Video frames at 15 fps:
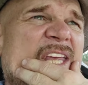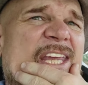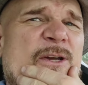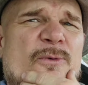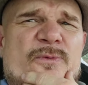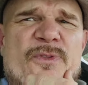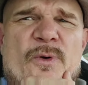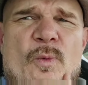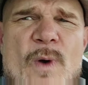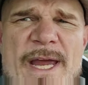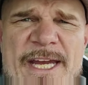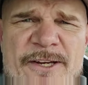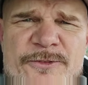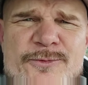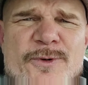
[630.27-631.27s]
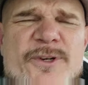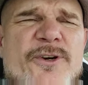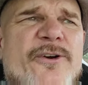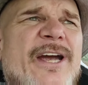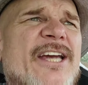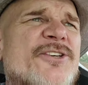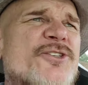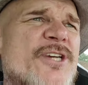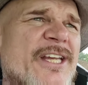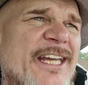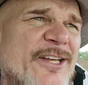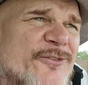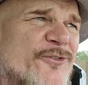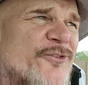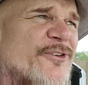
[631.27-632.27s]
it, the waves were crashing
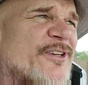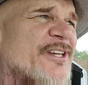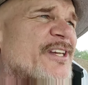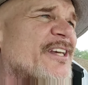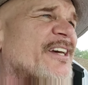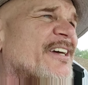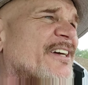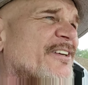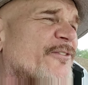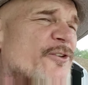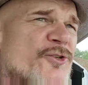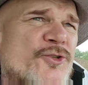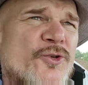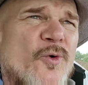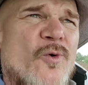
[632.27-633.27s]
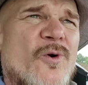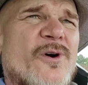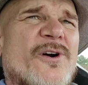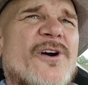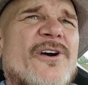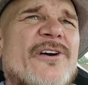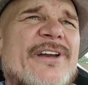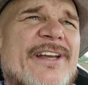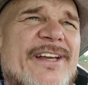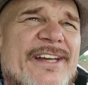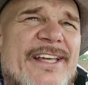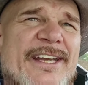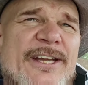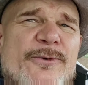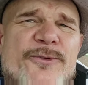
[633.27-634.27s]
against the, uh, the shore and,
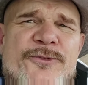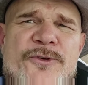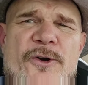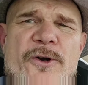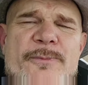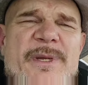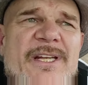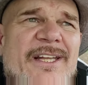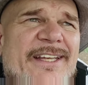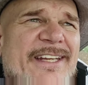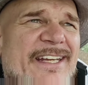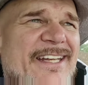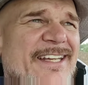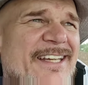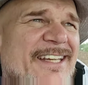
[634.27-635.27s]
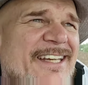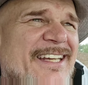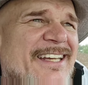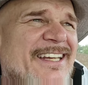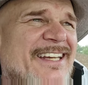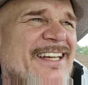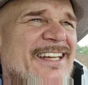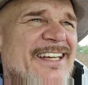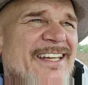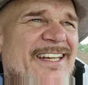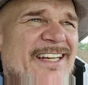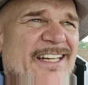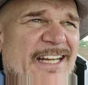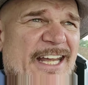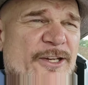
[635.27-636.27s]
and it was turbulent
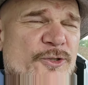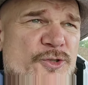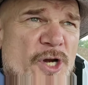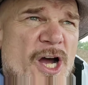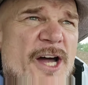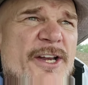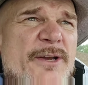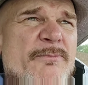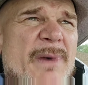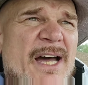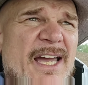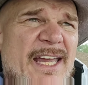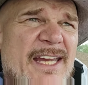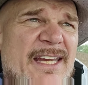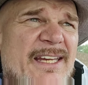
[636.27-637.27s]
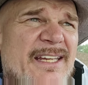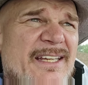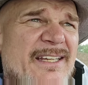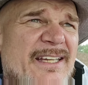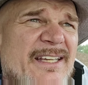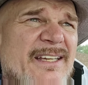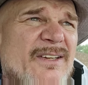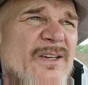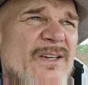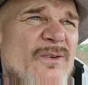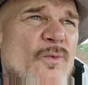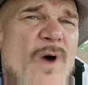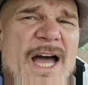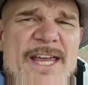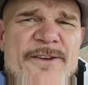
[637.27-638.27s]
and John and my
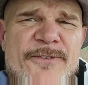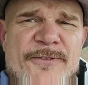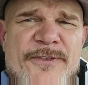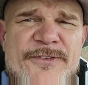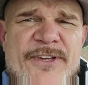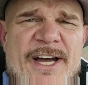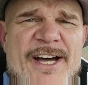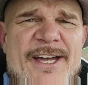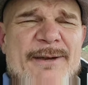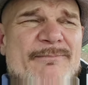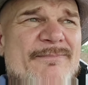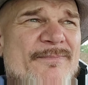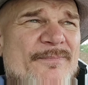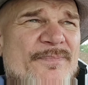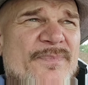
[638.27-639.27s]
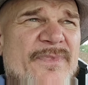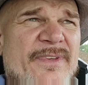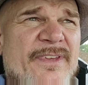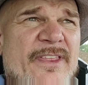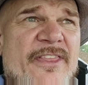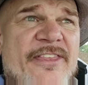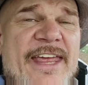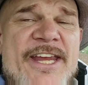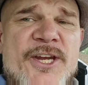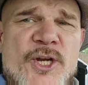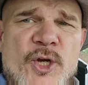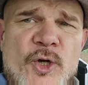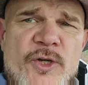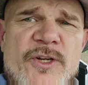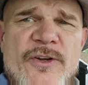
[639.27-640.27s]
wife at the time, they
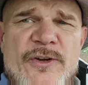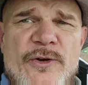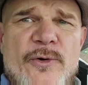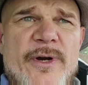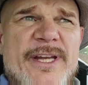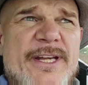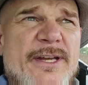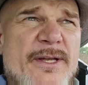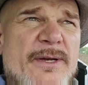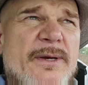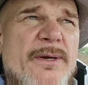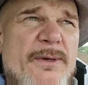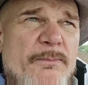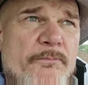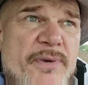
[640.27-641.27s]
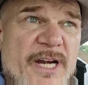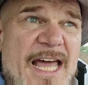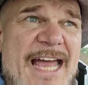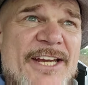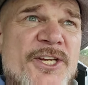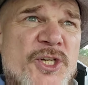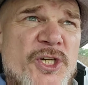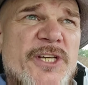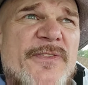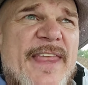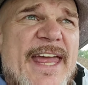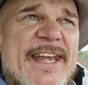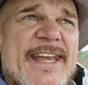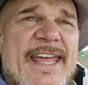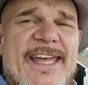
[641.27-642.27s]
couldn't do it, but I could
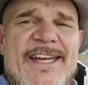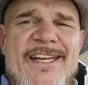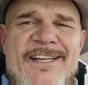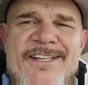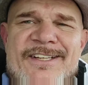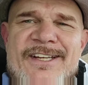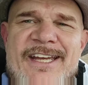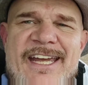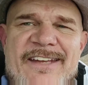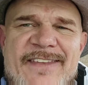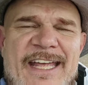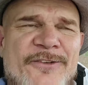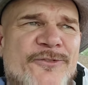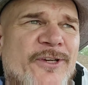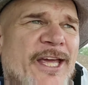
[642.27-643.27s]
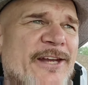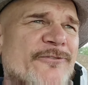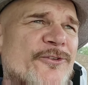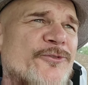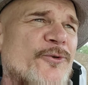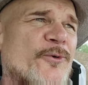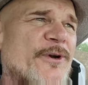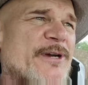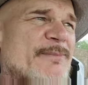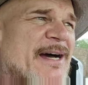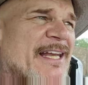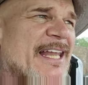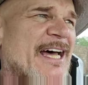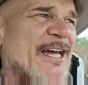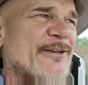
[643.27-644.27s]
that day. And that's kind of a story of
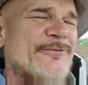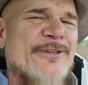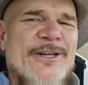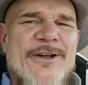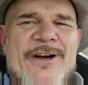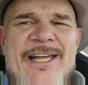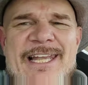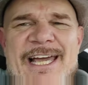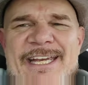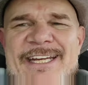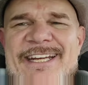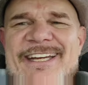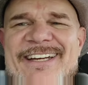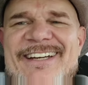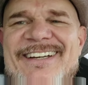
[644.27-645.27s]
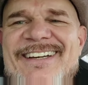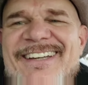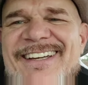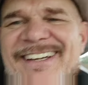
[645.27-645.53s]
my life. You know, I like, uh,